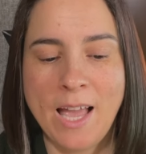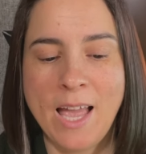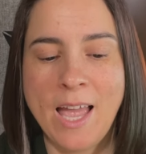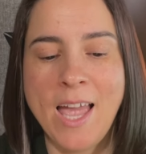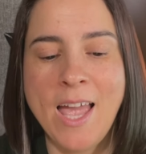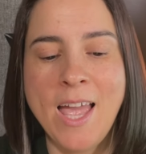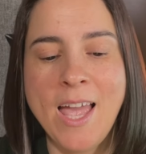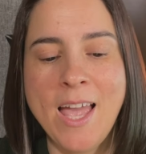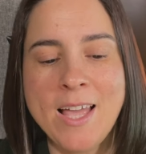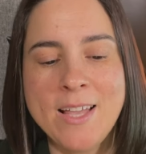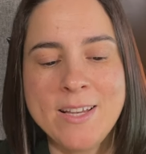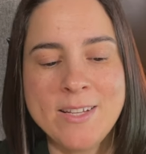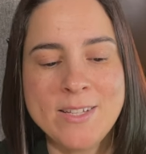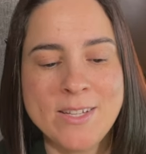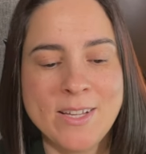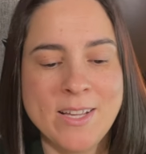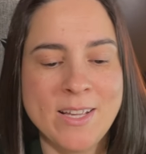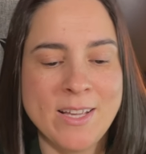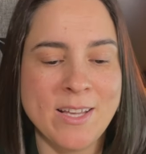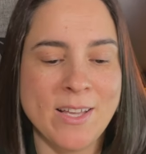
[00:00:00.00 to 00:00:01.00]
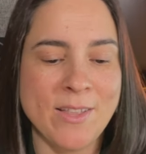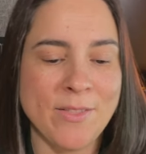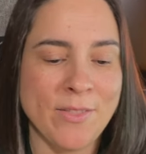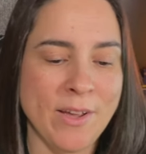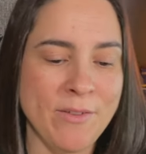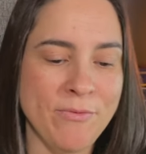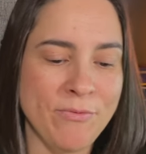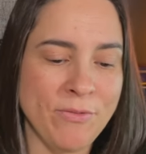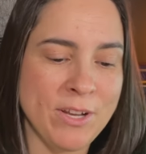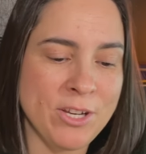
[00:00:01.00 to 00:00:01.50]
And
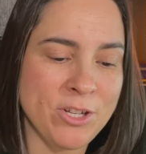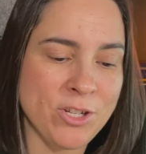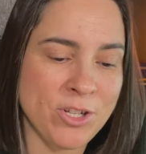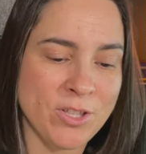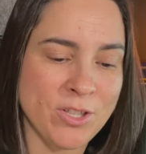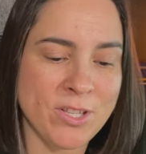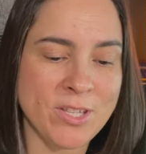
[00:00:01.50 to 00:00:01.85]
they feature the